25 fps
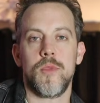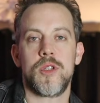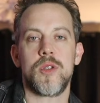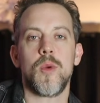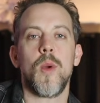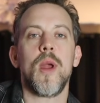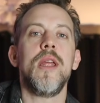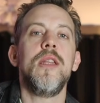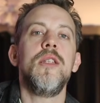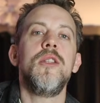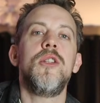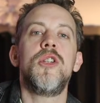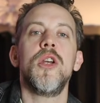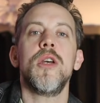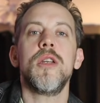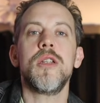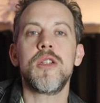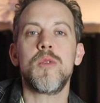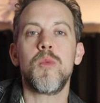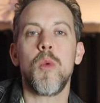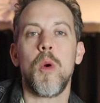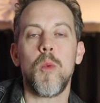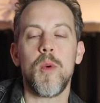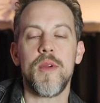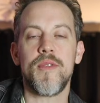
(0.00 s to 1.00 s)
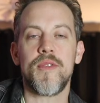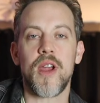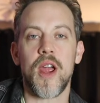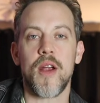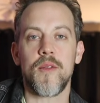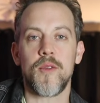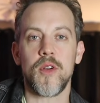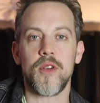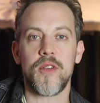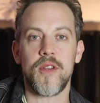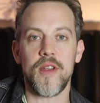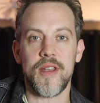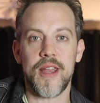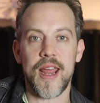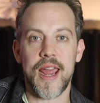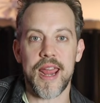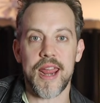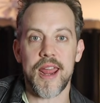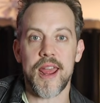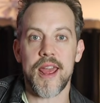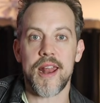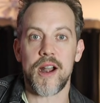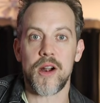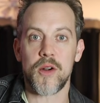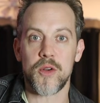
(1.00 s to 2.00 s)
So in just what we've covered
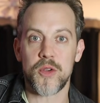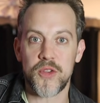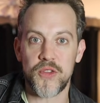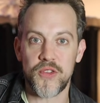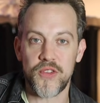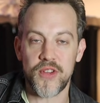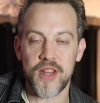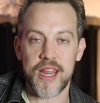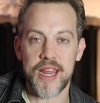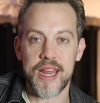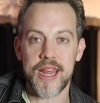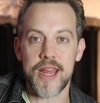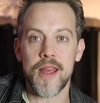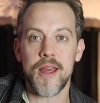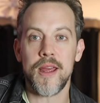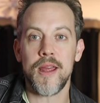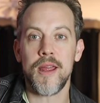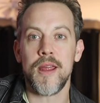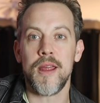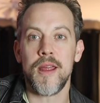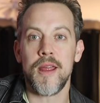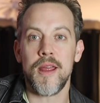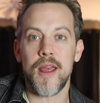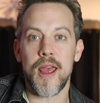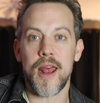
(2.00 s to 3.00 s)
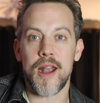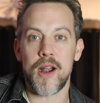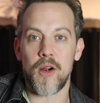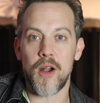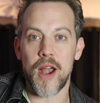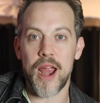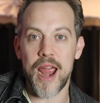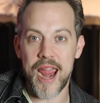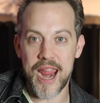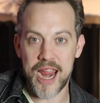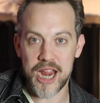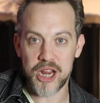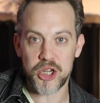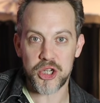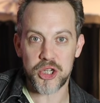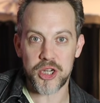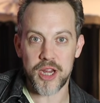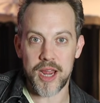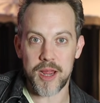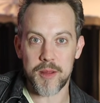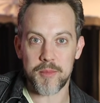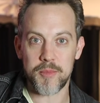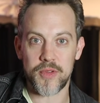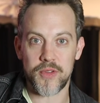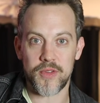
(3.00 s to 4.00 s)
today in our C and our A
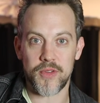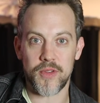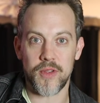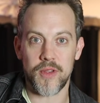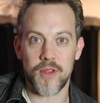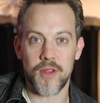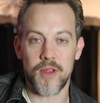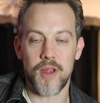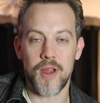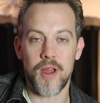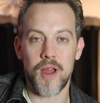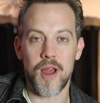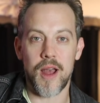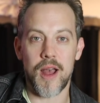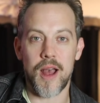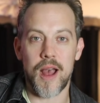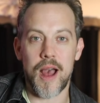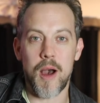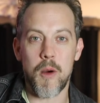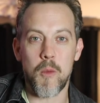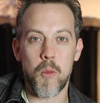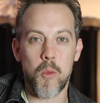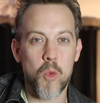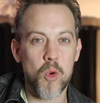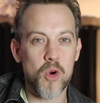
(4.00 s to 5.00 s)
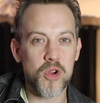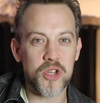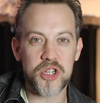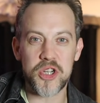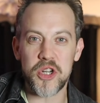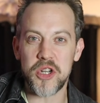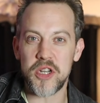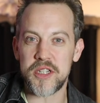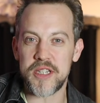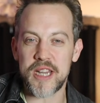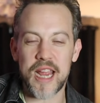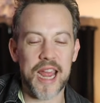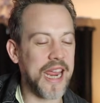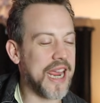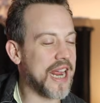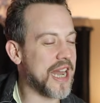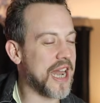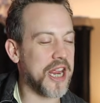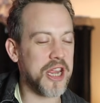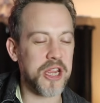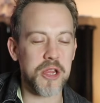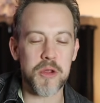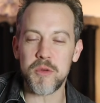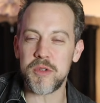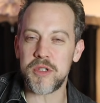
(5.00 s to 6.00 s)
shapes, I want you to see, again, I
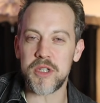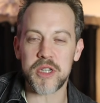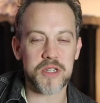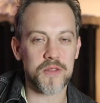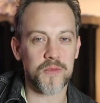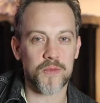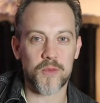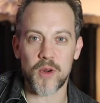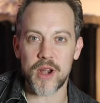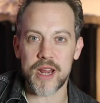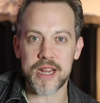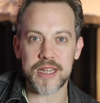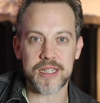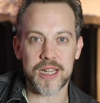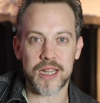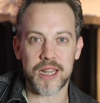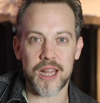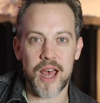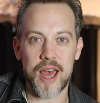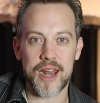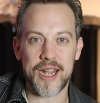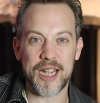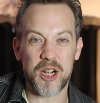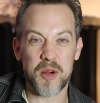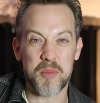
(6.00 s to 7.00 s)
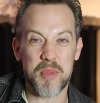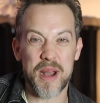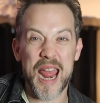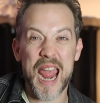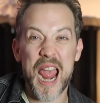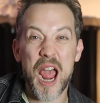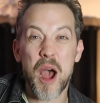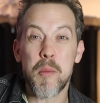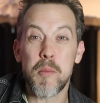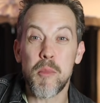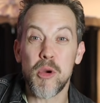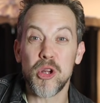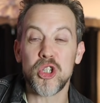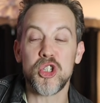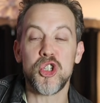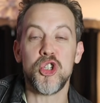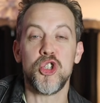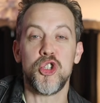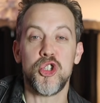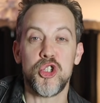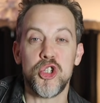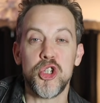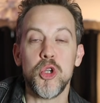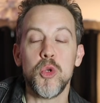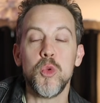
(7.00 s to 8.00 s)
use this phrase a lot here, but how much
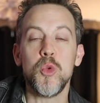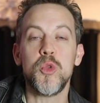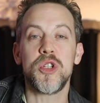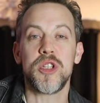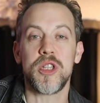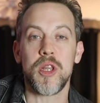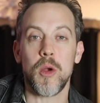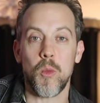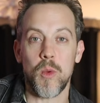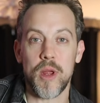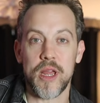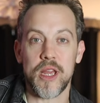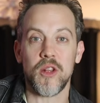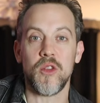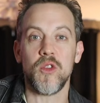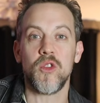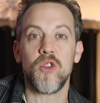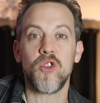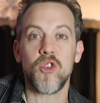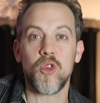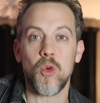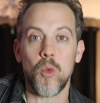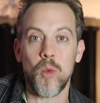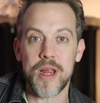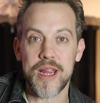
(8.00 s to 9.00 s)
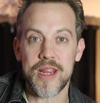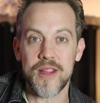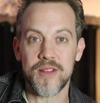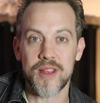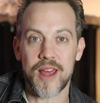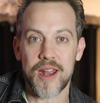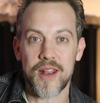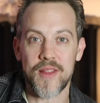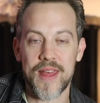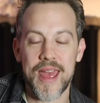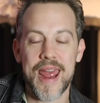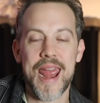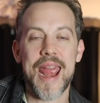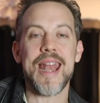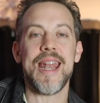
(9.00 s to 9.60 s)
juice that we can squeeze out of that.